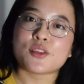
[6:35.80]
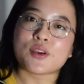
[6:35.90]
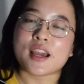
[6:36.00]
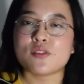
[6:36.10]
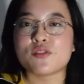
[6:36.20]

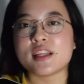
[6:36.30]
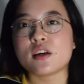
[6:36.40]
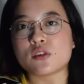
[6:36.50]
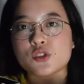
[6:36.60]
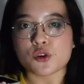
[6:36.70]
can't really
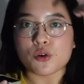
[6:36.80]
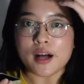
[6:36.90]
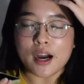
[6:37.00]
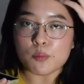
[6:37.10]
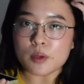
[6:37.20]
control
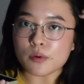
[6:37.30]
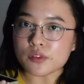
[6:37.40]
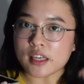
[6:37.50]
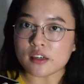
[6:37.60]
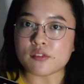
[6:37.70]
how people
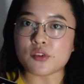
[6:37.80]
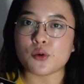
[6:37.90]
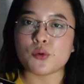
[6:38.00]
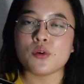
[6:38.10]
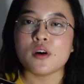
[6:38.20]
think of
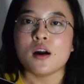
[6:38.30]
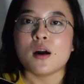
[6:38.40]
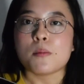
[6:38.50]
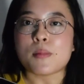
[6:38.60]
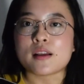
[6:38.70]
you,
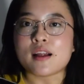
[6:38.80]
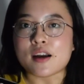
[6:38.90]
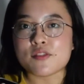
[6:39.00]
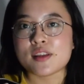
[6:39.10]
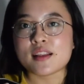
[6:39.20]
but
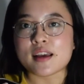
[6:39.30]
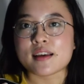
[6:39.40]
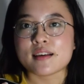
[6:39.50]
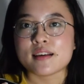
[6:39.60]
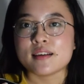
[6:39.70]
I feel
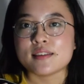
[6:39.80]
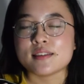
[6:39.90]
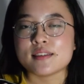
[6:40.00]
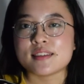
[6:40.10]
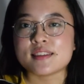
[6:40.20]
like
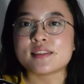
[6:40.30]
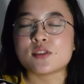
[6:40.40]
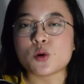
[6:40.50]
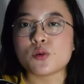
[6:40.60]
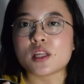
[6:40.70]
this is
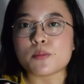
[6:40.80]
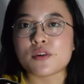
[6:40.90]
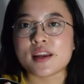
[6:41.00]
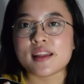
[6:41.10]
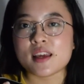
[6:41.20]
so
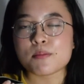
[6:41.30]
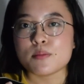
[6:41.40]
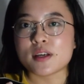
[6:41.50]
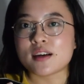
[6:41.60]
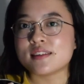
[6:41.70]
liberating
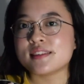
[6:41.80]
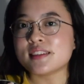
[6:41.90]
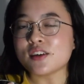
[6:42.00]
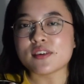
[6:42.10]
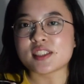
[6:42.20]
because
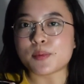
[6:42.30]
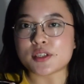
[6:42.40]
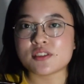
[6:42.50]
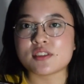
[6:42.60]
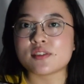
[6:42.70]

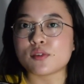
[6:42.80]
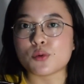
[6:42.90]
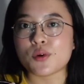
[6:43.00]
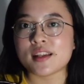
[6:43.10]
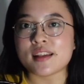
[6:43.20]
self-expression is
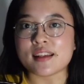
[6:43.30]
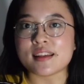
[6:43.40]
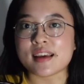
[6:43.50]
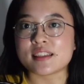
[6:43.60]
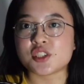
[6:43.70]
fluid and
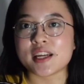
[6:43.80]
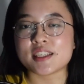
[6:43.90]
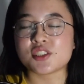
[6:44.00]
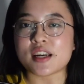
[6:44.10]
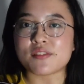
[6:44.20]
it can
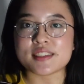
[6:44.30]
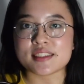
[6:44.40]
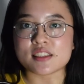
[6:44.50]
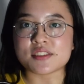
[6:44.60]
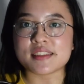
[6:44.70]
change every
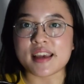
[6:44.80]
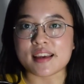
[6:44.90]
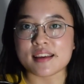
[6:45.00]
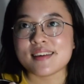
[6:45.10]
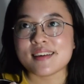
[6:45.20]
single day.
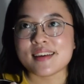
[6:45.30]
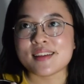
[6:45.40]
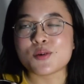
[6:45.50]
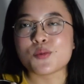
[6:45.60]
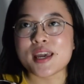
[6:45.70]

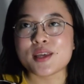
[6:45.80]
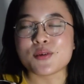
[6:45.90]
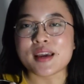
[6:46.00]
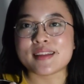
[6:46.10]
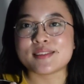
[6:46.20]
In a way,
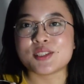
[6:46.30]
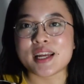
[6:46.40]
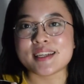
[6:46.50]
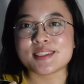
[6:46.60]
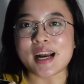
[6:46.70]
you can
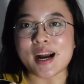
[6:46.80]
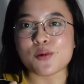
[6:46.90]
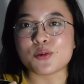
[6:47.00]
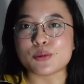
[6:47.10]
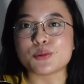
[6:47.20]
change
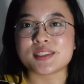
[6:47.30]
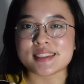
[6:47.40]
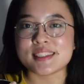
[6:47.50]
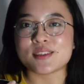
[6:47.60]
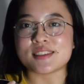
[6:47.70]
how you
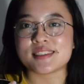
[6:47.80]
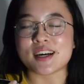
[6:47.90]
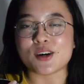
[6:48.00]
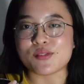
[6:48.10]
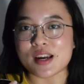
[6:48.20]
see
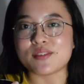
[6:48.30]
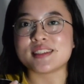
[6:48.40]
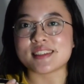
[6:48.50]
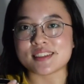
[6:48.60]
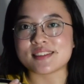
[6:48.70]
yourself every
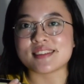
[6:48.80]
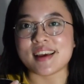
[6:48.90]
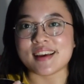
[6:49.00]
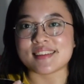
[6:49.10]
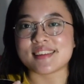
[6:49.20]
single
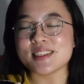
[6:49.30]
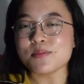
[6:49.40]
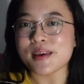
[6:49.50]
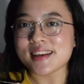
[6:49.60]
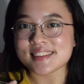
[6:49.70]
day. Does
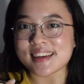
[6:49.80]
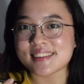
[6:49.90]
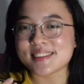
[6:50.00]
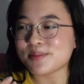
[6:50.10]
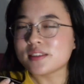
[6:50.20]
it make
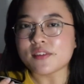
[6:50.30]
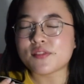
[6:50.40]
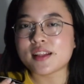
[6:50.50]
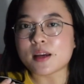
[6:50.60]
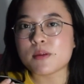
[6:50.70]
sense? Because I
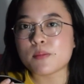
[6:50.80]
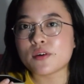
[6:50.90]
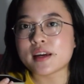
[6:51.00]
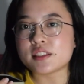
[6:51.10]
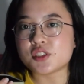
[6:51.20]
feel like people
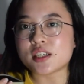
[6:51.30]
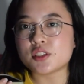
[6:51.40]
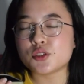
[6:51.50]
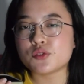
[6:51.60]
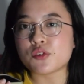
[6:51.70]
can
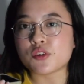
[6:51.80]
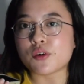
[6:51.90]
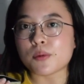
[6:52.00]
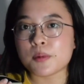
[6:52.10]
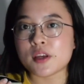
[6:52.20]
judge you for
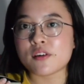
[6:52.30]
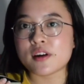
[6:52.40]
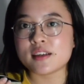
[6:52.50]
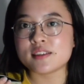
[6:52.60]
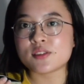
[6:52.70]
your
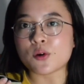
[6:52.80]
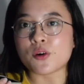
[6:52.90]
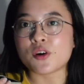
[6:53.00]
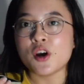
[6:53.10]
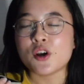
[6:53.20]
appearance
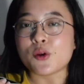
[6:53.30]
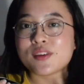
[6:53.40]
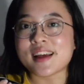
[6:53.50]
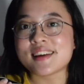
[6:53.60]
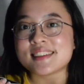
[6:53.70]
or your
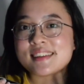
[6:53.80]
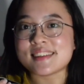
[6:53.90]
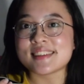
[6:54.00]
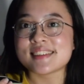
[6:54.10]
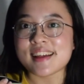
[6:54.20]
likes and
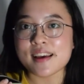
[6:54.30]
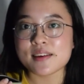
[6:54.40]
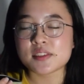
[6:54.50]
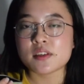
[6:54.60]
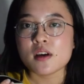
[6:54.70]

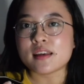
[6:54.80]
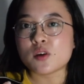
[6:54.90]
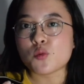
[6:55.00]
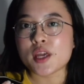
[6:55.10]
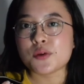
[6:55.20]
dislikes. In
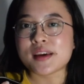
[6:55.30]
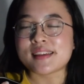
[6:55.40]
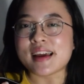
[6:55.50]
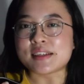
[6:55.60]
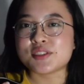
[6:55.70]
a way, you
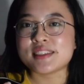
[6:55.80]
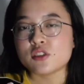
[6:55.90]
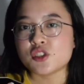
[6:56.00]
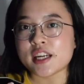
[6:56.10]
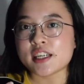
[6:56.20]
can actually
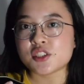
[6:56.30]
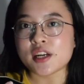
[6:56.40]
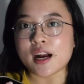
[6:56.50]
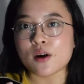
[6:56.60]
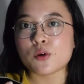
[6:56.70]
change
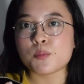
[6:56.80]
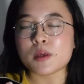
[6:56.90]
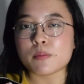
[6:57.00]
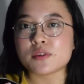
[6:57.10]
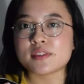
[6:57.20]
how
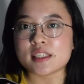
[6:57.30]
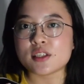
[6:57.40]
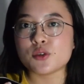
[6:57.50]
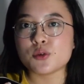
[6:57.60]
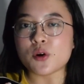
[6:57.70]
people
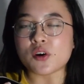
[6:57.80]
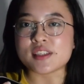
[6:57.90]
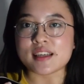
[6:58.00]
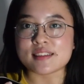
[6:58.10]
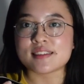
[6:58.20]
see you on
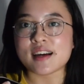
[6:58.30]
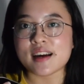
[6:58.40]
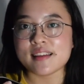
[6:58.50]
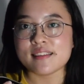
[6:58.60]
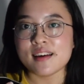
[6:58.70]
the
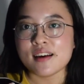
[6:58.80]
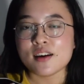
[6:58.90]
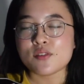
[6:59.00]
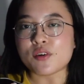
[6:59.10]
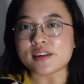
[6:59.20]
inside.
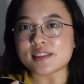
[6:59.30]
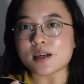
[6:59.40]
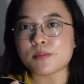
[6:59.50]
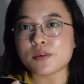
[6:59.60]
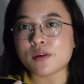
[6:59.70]
For
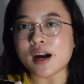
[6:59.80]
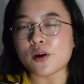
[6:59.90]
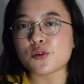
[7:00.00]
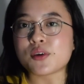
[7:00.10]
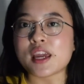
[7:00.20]
example,
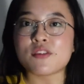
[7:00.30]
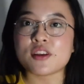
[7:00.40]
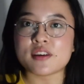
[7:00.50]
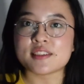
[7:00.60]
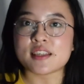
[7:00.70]
how you carry
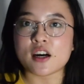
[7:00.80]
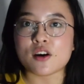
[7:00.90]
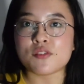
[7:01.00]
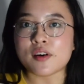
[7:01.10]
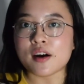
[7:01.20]

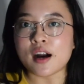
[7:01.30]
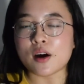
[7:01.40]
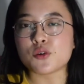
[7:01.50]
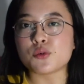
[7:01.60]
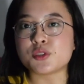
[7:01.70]
yourself,
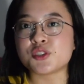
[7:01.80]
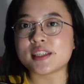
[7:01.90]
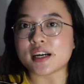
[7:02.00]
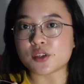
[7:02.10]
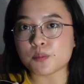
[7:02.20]
how you
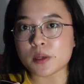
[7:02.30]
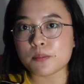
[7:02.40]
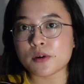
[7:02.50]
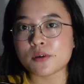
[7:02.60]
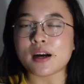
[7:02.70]
treat other
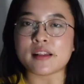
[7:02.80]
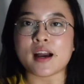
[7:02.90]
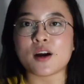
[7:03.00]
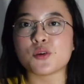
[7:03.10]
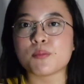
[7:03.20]
people, and
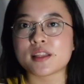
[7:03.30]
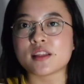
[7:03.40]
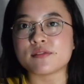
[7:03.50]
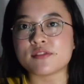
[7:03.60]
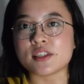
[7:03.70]
how you make
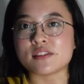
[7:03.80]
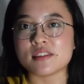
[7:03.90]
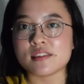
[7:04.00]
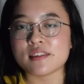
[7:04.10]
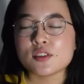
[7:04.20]
them
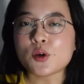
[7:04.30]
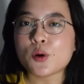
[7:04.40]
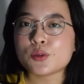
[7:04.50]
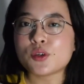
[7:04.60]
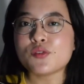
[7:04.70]
feel.
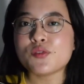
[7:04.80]
So don't